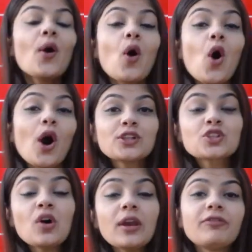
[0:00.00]

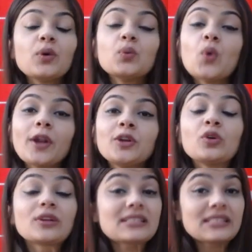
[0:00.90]
Also, if you want to
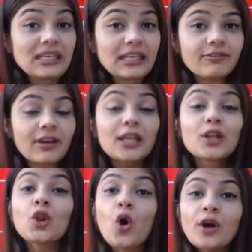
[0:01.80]
receive
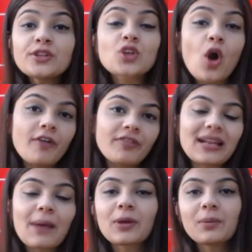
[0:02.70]
notes of our
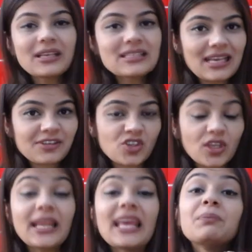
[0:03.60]
upcoming
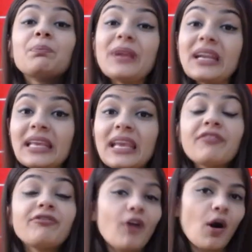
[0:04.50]
session in
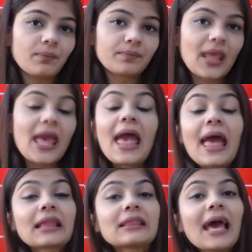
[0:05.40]
PDF form,
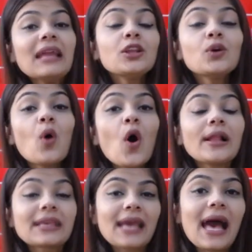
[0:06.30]
then you
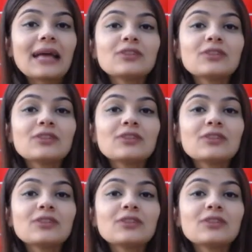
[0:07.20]
all can